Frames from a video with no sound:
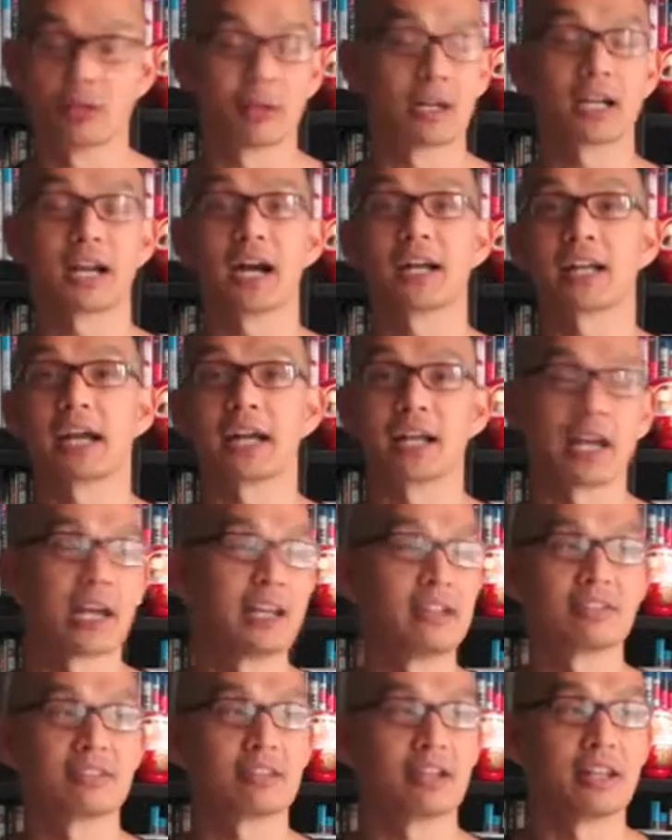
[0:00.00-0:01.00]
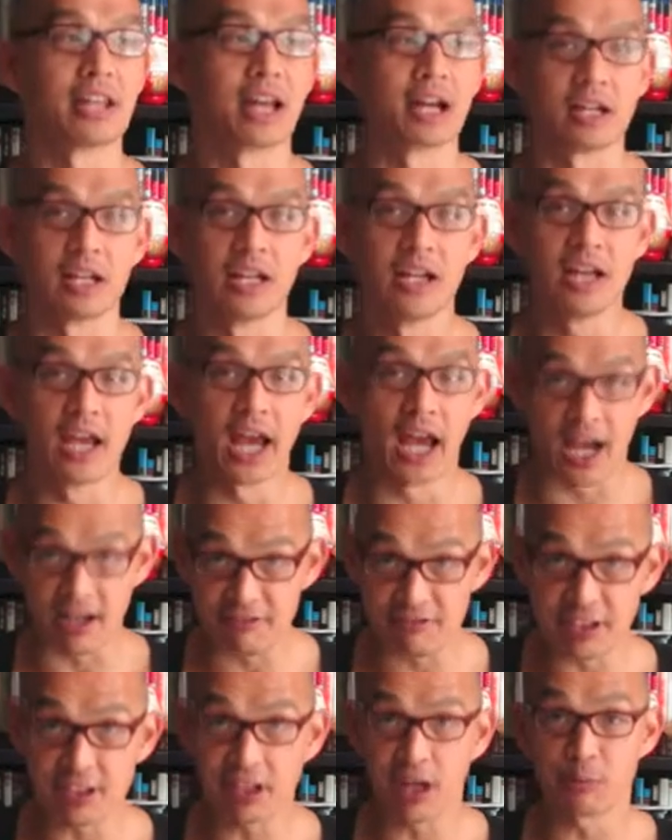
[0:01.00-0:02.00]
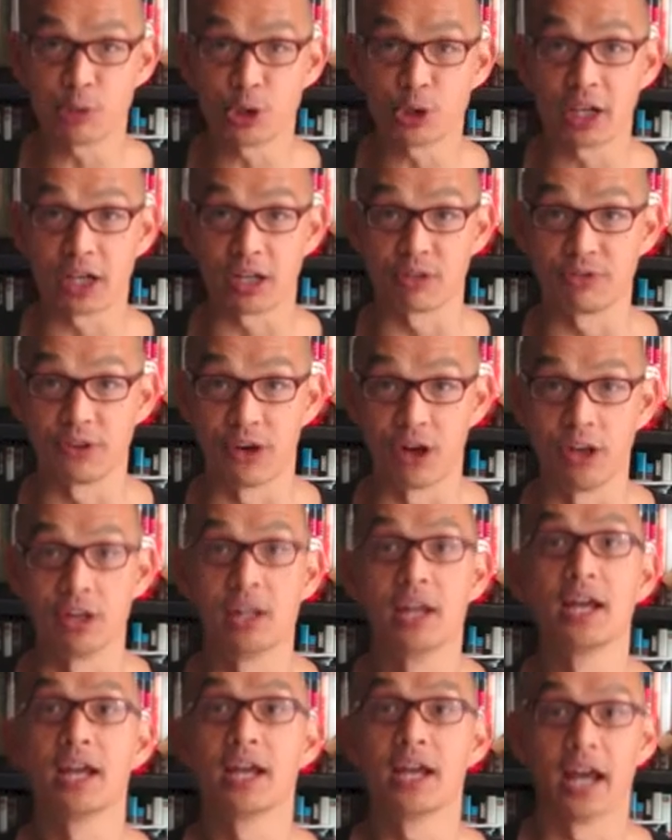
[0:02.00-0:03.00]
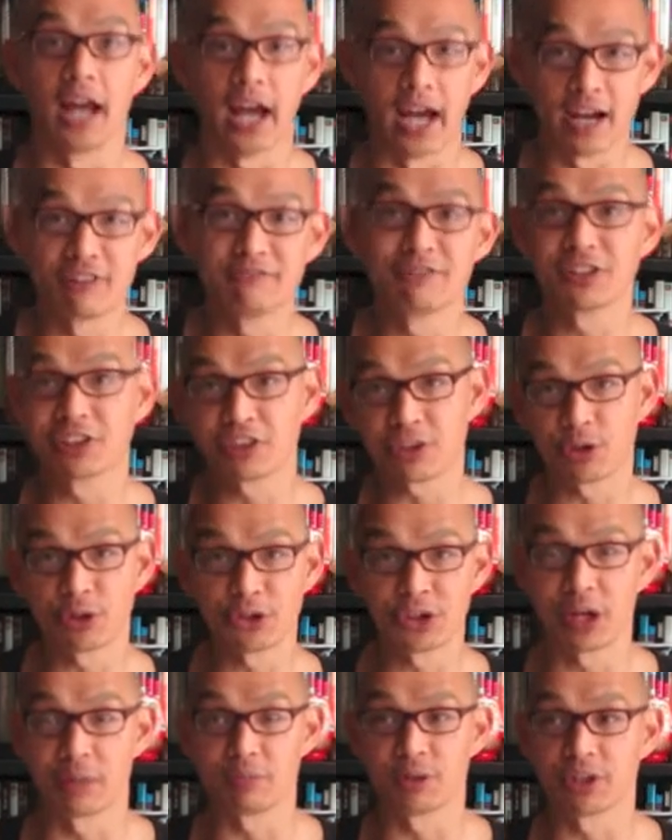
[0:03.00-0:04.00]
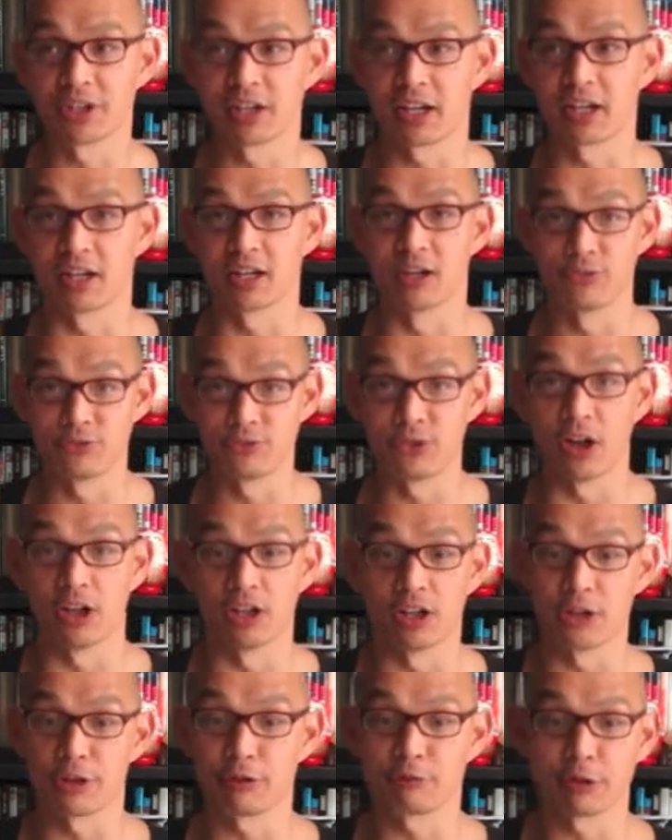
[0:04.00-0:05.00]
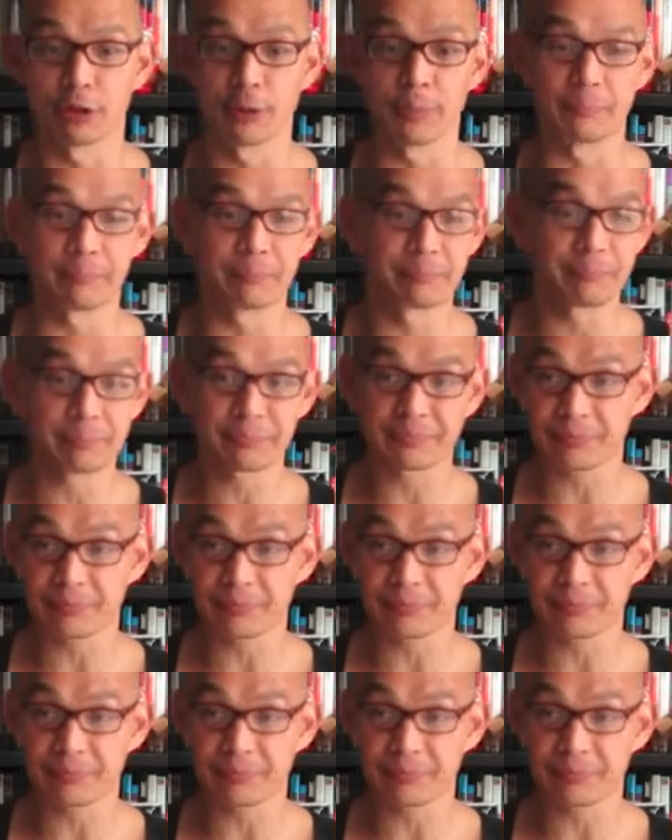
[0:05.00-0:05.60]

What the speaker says: no, God, I hate saying that. Every time you take a fall, every single time you take a fall on the rope,